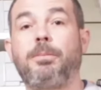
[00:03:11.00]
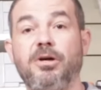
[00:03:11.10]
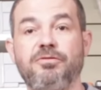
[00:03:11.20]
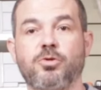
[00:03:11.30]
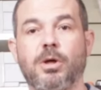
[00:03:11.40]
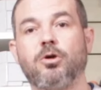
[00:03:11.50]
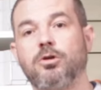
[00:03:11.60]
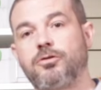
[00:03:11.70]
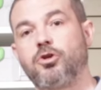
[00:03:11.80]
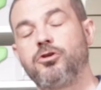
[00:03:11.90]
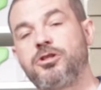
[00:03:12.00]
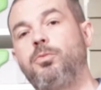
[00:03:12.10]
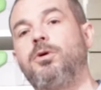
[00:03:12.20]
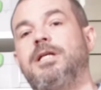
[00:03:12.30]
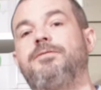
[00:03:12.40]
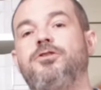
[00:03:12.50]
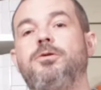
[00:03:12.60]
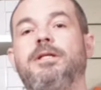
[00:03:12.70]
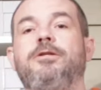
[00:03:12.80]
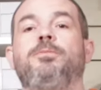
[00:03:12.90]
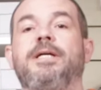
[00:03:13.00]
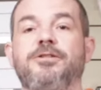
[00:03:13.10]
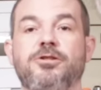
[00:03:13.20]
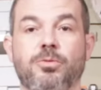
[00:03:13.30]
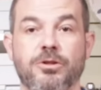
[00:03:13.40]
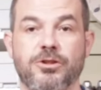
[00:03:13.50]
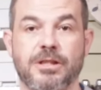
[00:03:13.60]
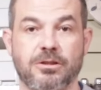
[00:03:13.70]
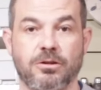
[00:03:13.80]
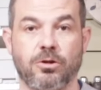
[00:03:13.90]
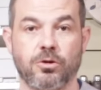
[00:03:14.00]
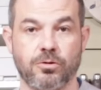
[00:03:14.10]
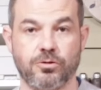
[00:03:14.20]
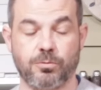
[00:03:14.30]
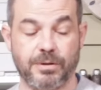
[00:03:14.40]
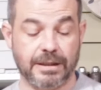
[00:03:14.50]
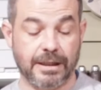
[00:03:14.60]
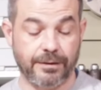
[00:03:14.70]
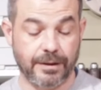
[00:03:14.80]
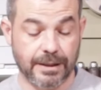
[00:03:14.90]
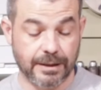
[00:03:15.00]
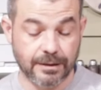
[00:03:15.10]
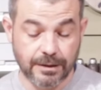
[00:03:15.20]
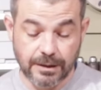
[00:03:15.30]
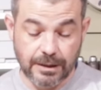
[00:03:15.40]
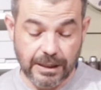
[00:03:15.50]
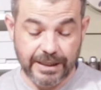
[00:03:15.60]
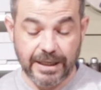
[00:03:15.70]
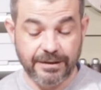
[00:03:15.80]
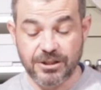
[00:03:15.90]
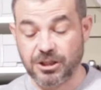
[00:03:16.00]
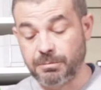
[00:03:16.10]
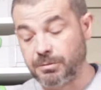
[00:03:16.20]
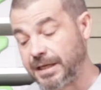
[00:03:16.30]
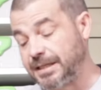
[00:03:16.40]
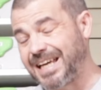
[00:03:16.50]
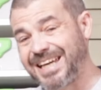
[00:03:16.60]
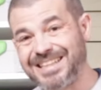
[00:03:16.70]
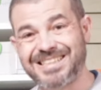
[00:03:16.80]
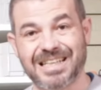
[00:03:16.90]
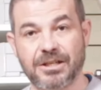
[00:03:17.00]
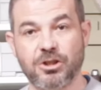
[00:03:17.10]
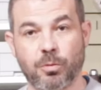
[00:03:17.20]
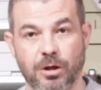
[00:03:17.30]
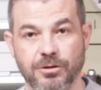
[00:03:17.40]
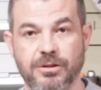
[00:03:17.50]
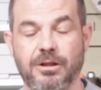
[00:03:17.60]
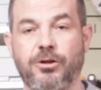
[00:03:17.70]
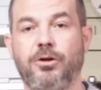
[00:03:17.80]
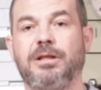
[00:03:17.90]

perfect square hole, of course, you will have to clean up the edges with a chisel or something like that. Again, this can be made any size you want. The only